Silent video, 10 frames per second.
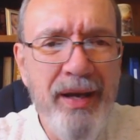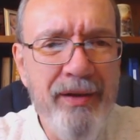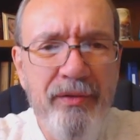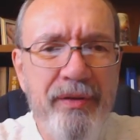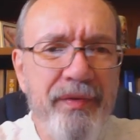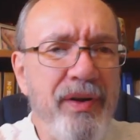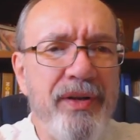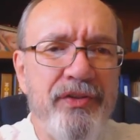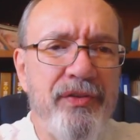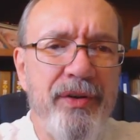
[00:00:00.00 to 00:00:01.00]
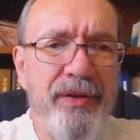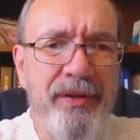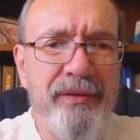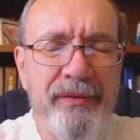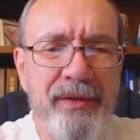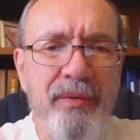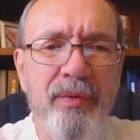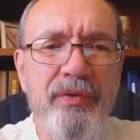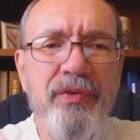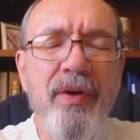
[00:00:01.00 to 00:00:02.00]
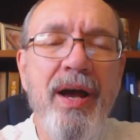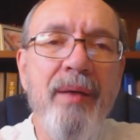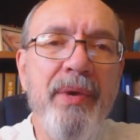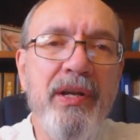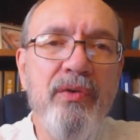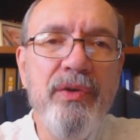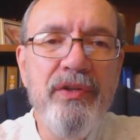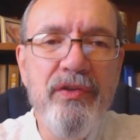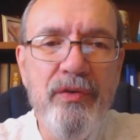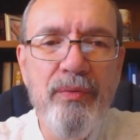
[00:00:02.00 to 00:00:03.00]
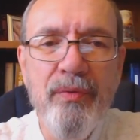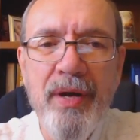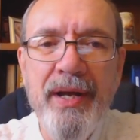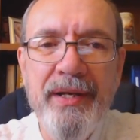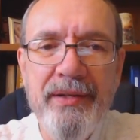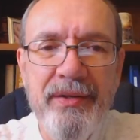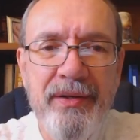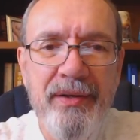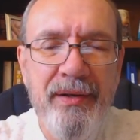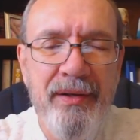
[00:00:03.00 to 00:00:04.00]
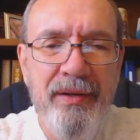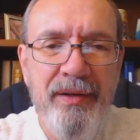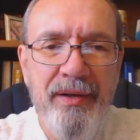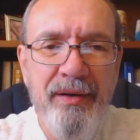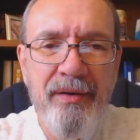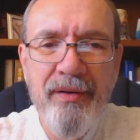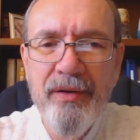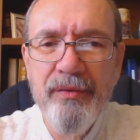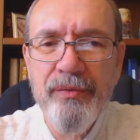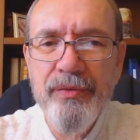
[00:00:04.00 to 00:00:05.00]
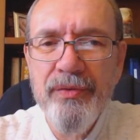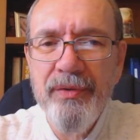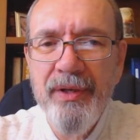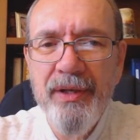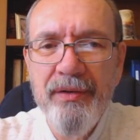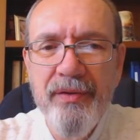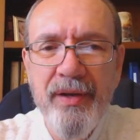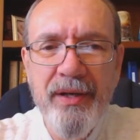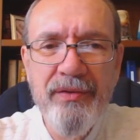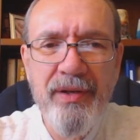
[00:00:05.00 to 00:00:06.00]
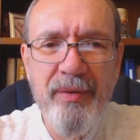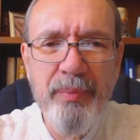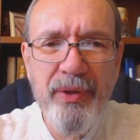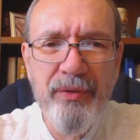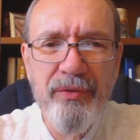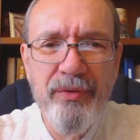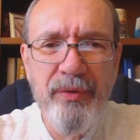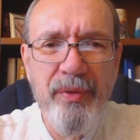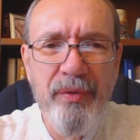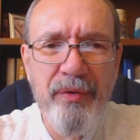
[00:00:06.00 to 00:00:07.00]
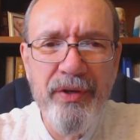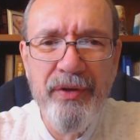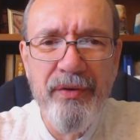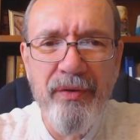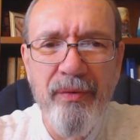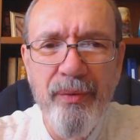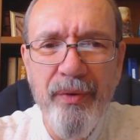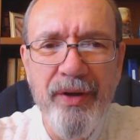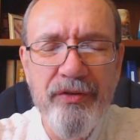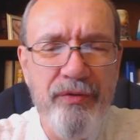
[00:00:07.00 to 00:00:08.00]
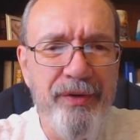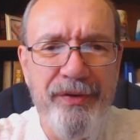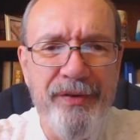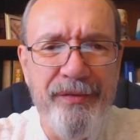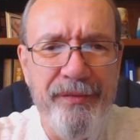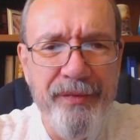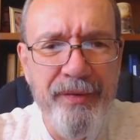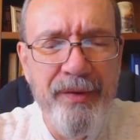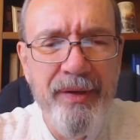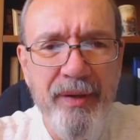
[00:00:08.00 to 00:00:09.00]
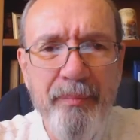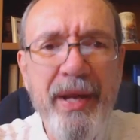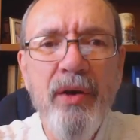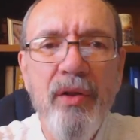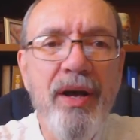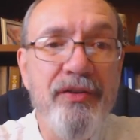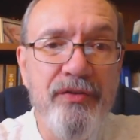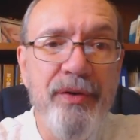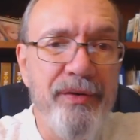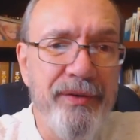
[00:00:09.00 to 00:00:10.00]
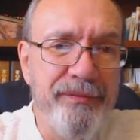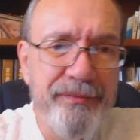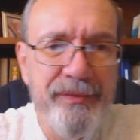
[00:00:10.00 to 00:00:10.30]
I don't live in Australia. So how am I going to write articles and things that appeal to a 30-year-old Australian, male Australian?